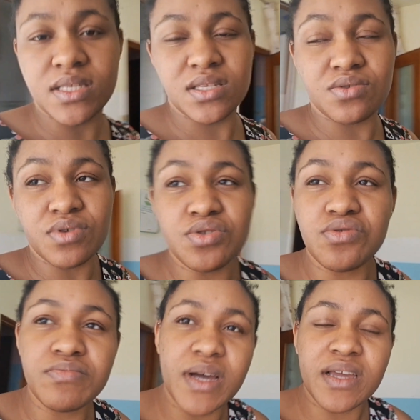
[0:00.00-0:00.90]
He's going
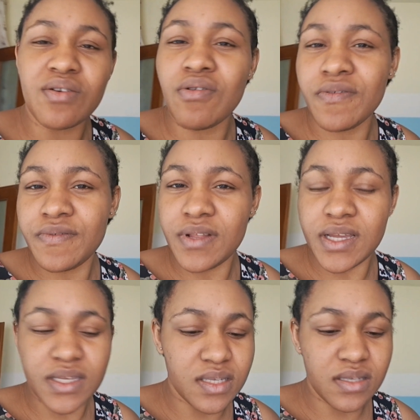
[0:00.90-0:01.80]
to buy
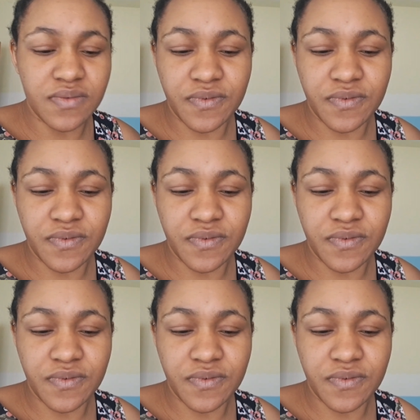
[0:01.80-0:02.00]
cornflakes